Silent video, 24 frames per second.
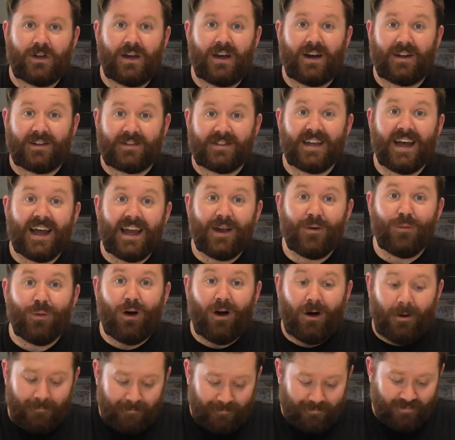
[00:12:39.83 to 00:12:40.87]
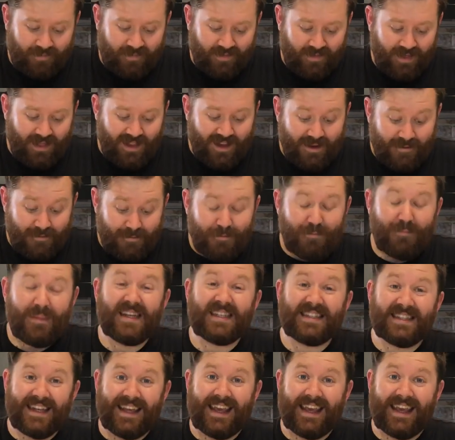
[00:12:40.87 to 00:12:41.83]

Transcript: And I'll tell you what, Mr.